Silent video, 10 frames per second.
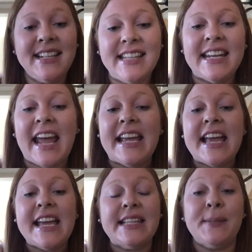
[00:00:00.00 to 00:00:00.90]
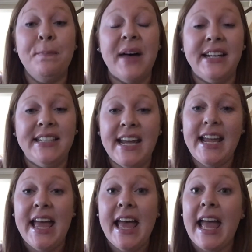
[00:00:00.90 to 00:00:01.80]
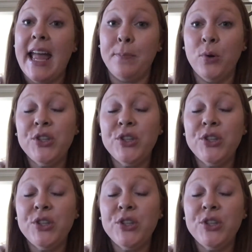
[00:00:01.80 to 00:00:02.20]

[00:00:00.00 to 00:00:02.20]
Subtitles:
Today is Monday, April